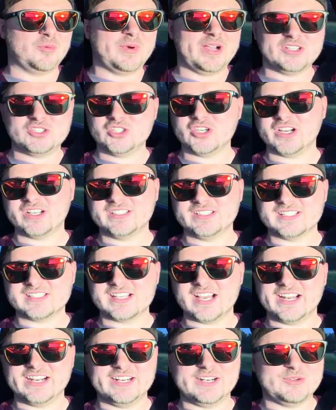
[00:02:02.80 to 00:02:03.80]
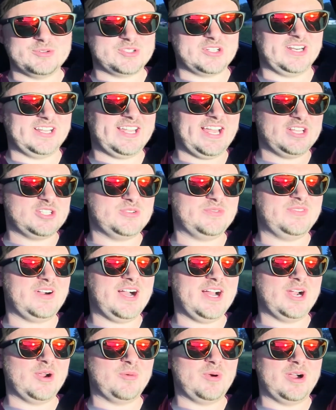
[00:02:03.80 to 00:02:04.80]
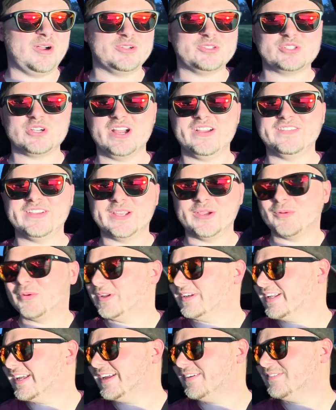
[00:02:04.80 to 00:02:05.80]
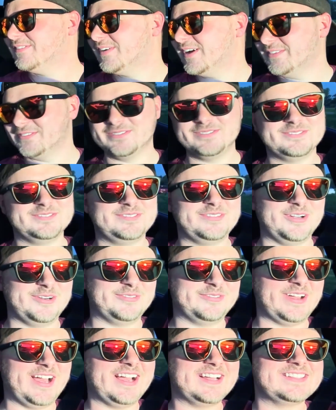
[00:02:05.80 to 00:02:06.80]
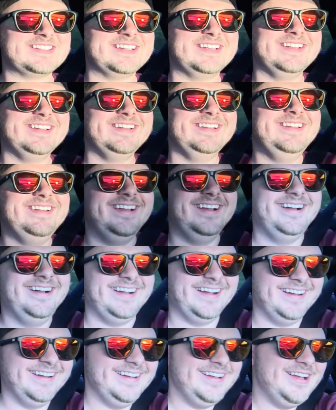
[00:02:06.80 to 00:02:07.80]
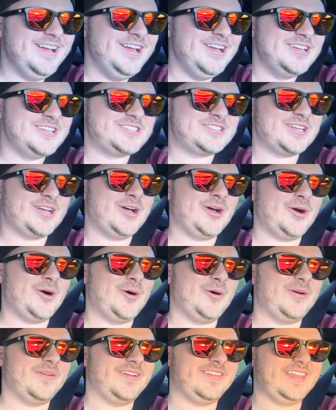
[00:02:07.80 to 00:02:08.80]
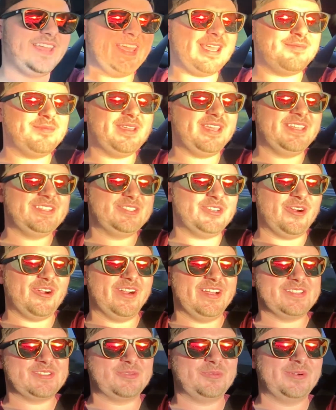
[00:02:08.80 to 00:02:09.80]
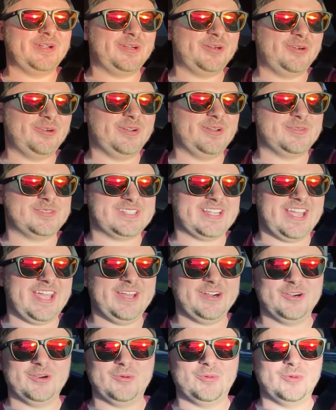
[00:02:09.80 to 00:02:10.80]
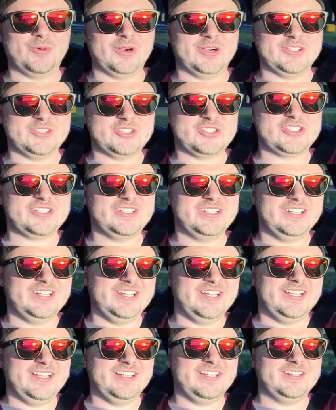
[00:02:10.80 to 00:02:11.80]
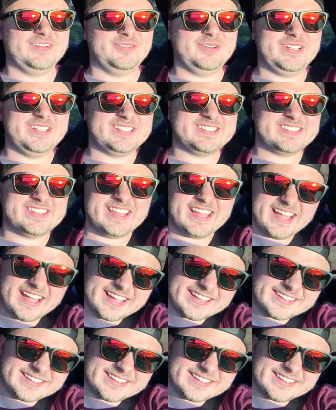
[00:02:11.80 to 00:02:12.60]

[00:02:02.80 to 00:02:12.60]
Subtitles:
my truck decided it was going to catch fire while I was driving it one day. Fun fact. So, they gave me a Dart as a rental. It was a header orange. What is that?